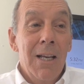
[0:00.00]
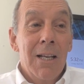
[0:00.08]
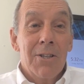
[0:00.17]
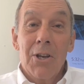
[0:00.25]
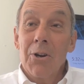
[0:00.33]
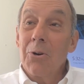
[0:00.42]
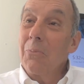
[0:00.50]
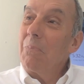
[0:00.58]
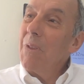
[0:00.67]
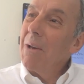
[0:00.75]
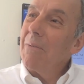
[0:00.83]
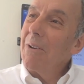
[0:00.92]
So,
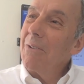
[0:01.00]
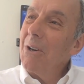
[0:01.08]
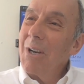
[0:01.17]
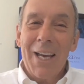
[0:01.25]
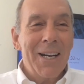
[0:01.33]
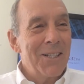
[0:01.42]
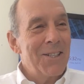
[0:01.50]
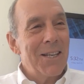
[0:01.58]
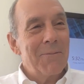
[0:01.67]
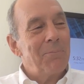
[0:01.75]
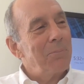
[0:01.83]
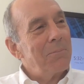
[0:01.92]
we look at it and
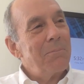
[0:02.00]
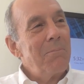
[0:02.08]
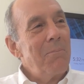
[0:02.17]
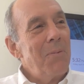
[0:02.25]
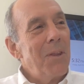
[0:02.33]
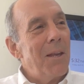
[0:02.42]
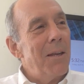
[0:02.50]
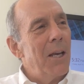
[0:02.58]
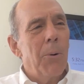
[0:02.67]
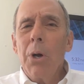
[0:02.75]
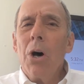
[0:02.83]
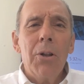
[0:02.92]
say,
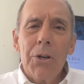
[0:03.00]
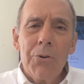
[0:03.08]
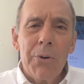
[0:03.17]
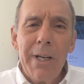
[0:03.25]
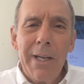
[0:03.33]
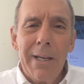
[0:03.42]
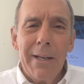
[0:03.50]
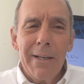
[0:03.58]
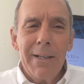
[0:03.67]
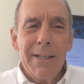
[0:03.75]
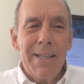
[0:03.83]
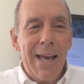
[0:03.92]
we all agree
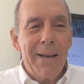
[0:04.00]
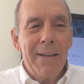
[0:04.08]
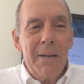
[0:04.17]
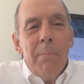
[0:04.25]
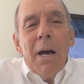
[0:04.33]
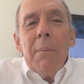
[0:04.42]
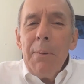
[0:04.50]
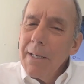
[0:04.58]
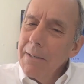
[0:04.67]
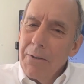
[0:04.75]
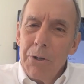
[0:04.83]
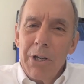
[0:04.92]
is that it might be
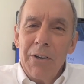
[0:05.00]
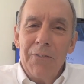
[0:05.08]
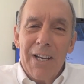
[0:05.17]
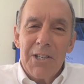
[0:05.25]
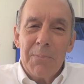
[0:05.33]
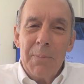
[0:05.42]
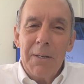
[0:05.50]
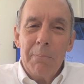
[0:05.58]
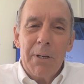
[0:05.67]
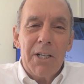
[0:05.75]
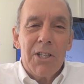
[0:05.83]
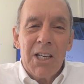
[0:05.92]
a good investment,
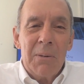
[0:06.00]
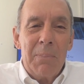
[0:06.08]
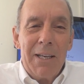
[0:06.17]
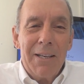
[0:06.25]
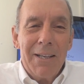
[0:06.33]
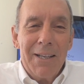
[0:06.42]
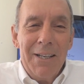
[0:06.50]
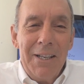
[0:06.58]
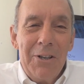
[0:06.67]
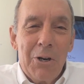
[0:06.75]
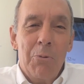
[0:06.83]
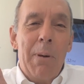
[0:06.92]
but it's going to be an
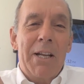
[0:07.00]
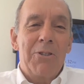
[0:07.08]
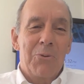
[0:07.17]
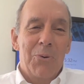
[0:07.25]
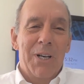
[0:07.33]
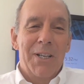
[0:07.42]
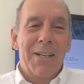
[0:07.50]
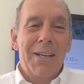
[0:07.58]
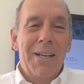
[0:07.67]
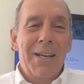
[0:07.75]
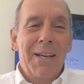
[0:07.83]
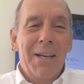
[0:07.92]
incremental one.
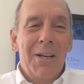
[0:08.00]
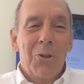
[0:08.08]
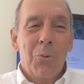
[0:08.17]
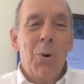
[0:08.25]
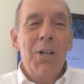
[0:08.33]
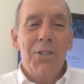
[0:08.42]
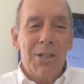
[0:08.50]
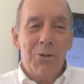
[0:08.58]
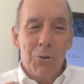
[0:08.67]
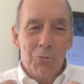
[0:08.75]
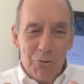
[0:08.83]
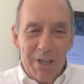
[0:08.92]
The ones that
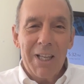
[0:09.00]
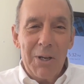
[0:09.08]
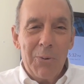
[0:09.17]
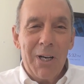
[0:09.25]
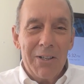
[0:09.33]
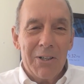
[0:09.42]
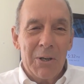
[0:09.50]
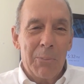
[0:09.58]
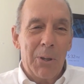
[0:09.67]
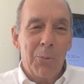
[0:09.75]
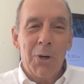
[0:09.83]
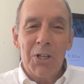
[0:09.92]
do really well are going
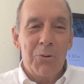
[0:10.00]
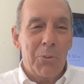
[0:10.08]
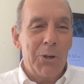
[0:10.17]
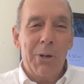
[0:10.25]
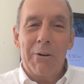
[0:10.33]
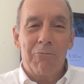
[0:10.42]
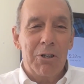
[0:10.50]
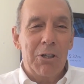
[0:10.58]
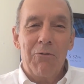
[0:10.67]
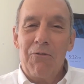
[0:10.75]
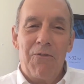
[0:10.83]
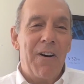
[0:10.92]
to be the ones where you have
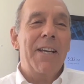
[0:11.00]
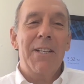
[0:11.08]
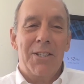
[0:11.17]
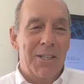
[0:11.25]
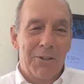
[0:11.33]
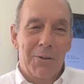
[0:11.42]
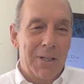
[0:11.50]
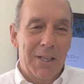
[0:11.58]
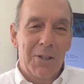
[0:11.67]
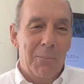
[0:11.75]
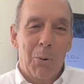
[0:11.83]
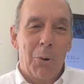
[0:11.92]
real fights in
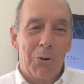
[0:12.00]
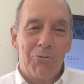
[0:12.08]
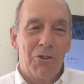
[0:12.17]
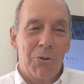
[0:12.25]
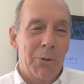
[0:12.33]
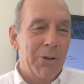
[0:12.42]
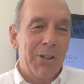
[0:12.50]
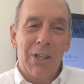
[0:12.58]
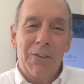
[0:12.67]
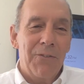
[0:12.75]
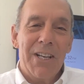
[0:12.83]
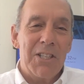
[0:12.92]
the boardroom or in
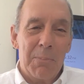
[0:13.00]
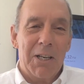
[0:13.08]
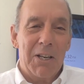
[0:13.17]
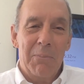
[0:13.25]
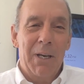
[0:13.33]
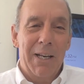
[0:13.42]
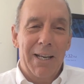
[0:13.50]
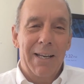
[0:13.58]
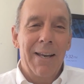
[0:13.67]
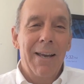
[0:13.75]
the investment committee.